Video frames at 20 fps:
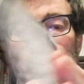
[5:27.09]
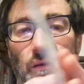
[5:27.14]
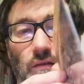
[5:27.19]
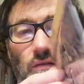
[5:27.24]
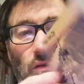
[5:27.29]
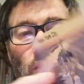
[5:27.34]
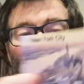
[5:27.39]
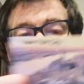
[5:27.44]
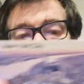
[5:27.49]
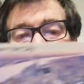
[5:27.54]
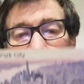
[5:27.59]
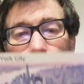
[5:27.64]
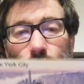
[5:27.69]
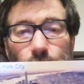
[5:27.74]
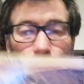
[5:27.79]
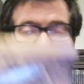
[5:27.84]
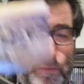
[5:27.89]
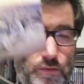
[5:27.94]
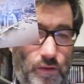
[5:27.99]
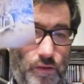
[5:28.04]
So
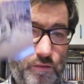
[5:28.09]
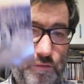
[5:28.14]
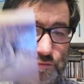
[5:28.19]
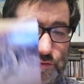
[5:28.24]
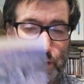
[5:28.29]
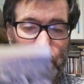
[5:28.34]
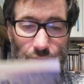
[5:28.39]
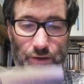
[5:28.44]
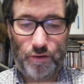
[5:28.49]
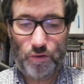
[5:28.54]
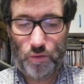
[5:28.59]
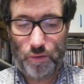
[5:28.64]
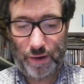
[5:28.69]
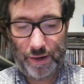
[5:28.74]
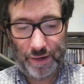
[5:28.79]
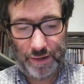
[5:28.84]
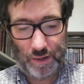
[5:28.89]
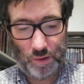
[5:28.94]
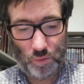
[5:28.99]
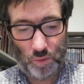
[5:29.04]
thank you
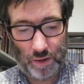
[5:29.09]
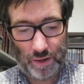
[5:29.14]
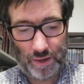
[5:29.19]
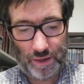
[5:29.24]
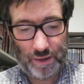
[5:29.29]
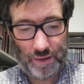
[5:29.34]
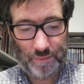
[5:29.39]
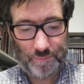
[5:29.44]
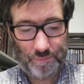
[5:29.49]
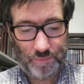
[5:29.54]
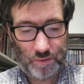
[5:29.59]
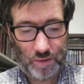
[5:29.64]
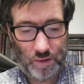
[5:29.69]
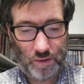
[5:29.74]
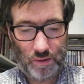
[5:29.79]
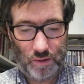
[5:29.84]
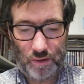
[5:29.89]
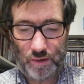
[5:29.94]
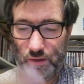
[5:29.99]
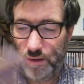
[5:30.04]
anyway.
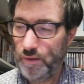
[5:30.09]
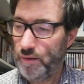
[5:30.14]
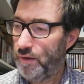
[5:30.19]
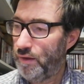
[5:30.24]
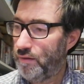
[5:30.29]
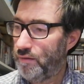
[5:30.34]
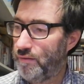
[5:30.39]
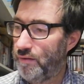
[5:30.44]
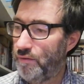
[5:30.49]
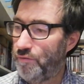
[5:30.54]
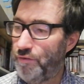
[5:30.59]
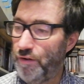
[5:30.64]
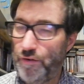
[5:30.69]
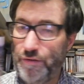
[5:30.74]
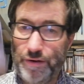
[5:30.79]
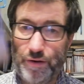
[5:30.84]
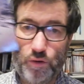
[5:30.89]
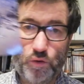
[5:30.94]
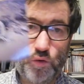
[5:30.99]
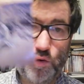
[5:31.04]
It's a
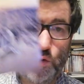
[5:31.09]
very